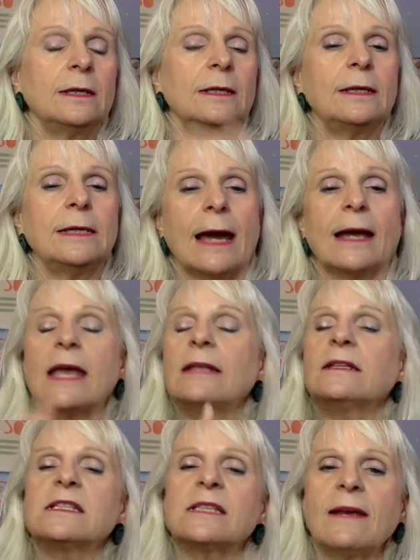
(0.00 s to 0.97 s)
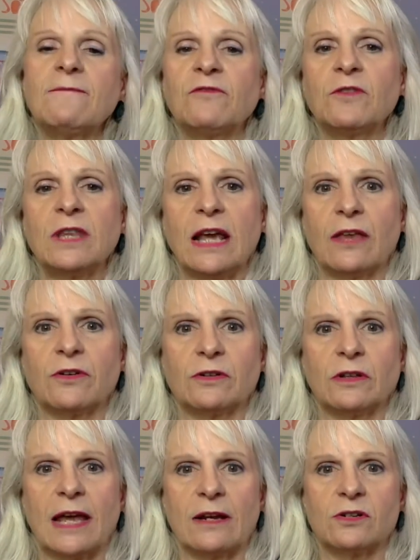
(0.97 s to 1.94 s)
Yeah, and the same for the other
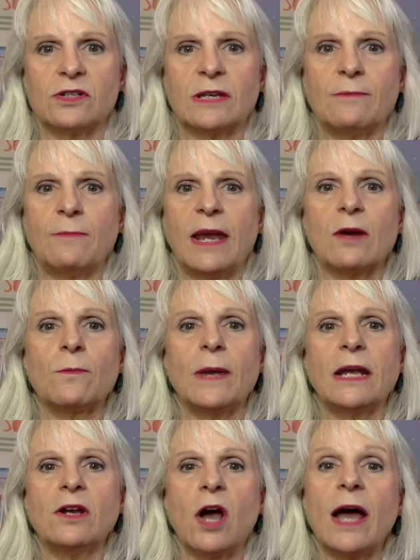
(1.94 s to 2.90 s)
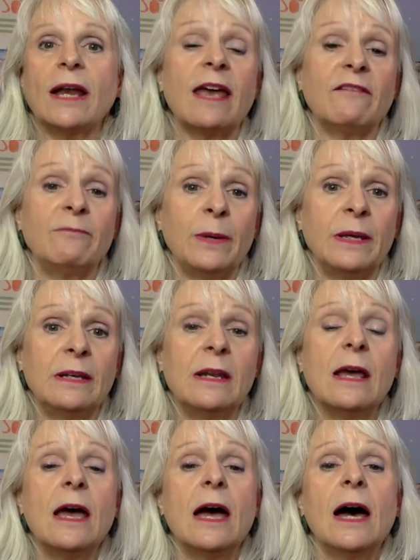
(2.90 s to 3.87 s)
letters. It may or may not have been
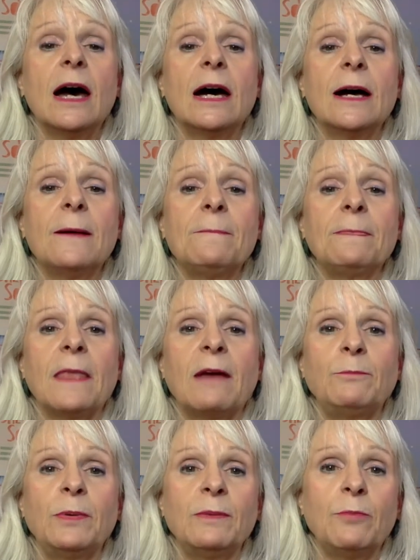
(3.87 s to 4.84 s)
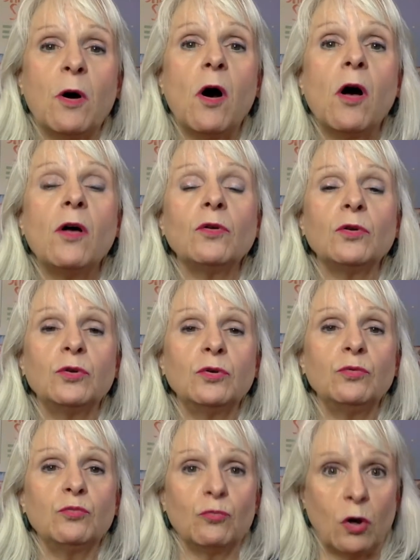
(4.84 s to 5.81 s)
Paul
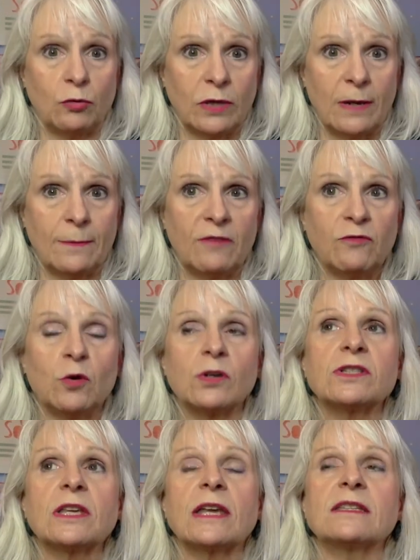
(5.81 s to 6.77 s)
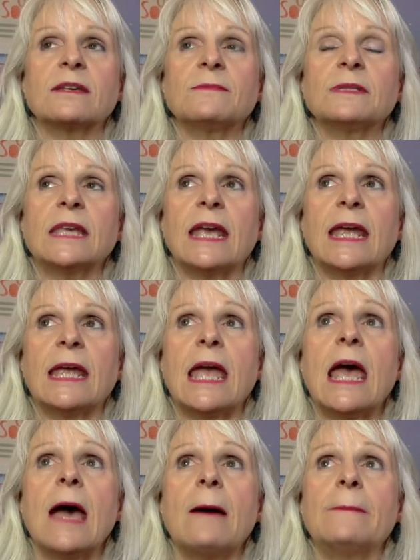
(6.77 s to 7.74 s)
who wrote them, of course, as I'm saying,
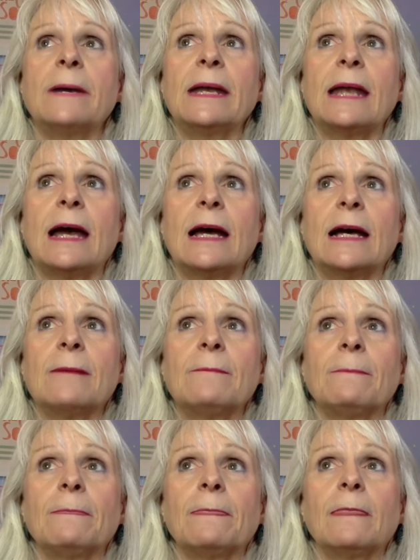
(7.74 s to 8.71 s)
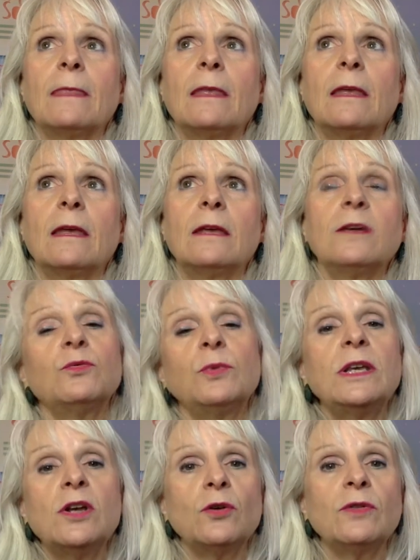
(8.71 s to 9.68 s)
but
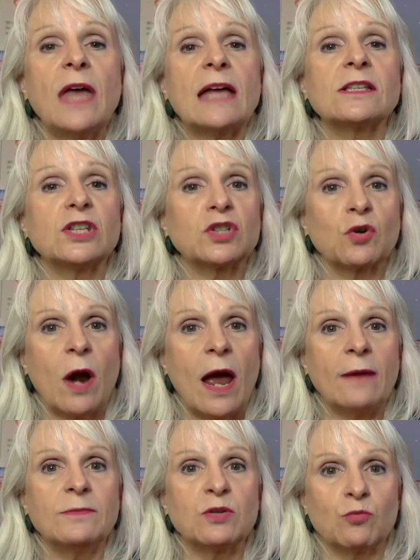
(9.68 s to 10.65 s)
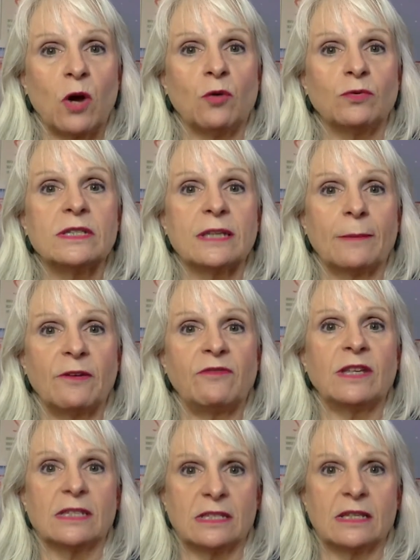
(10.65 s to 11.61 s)
we know that scribes wrote some of
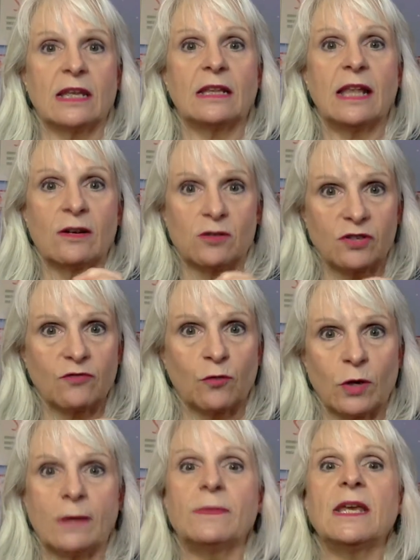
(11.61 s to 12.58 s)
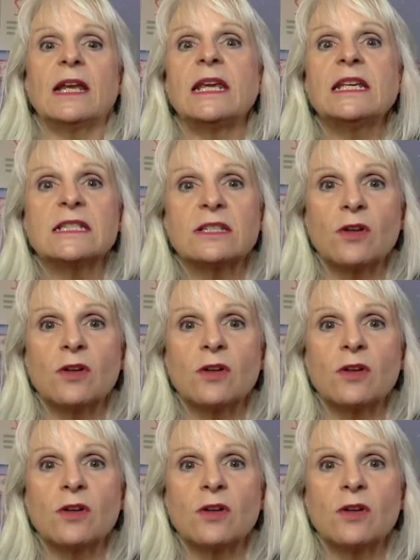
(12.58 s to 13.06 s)
his letters for him, that he's